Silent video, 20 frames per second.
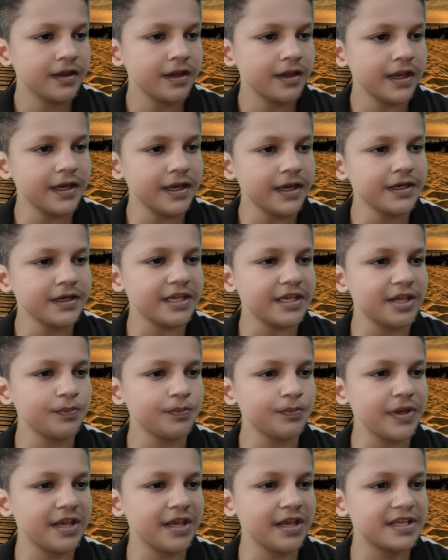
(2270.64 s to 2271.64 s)
In
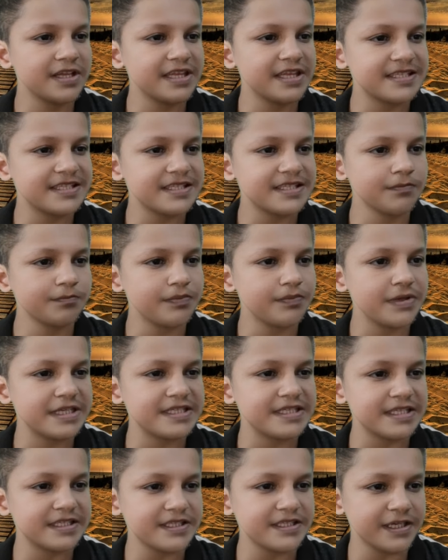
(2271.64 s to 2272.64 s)
keeping with the
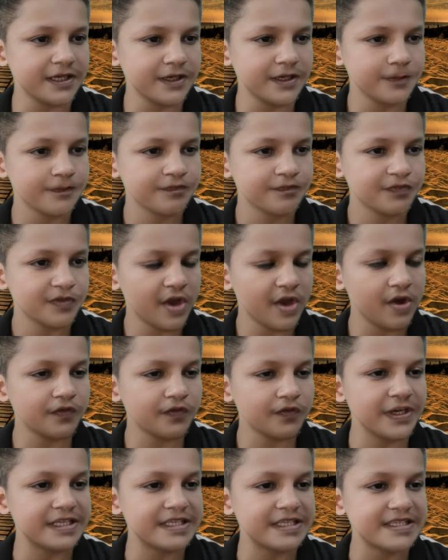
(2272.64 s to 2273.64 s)
simplicity
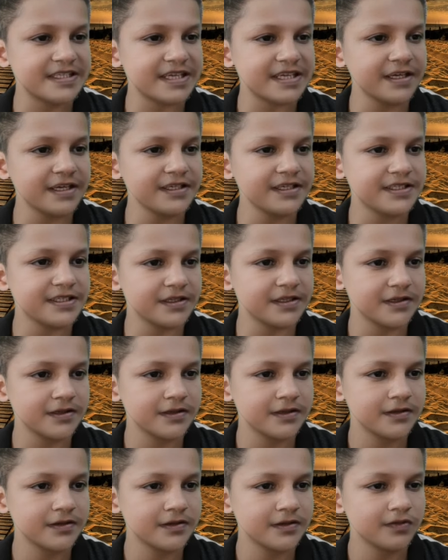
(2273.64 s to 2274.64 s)
of its title,
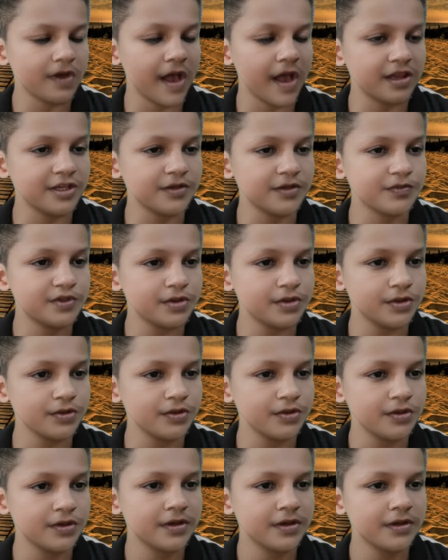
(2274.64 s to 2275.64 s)
Volume
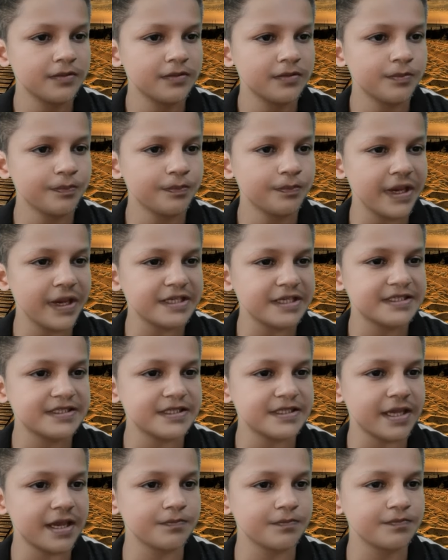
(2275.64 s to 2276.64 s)
two
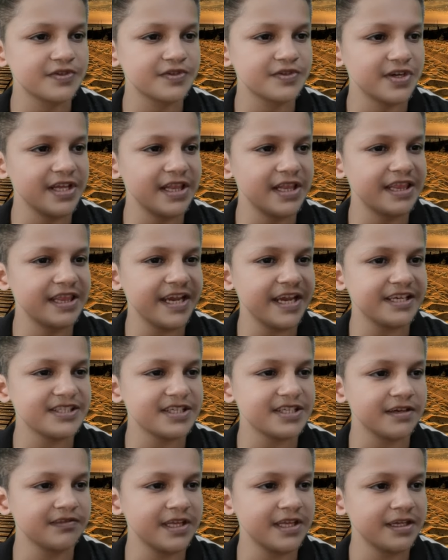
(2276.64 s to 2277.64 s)
picks up
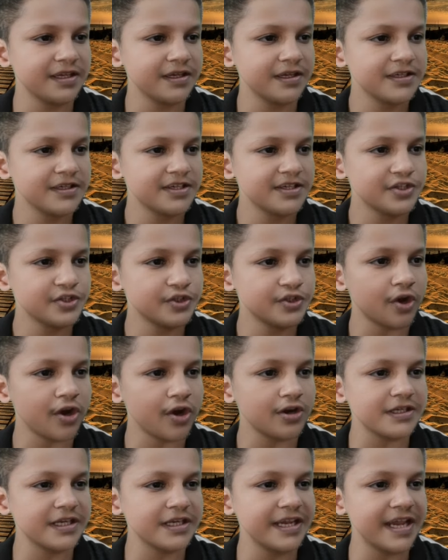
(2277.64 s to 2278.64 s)
relatively
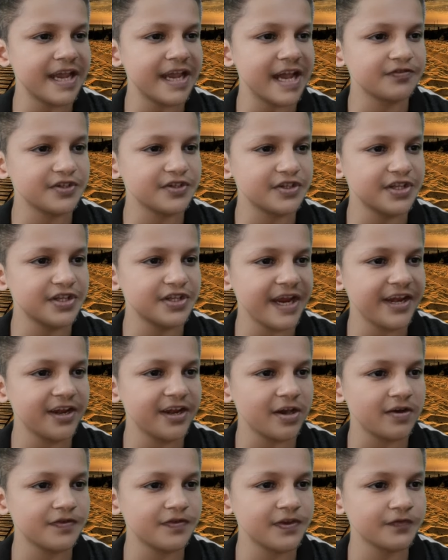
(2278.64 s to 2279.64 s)
shortly after the end
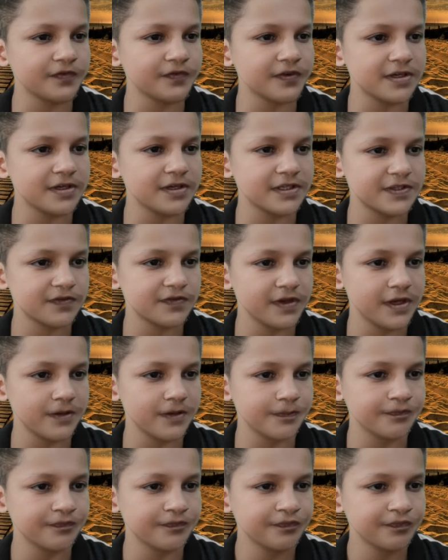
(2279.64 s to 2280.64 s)
of the first film.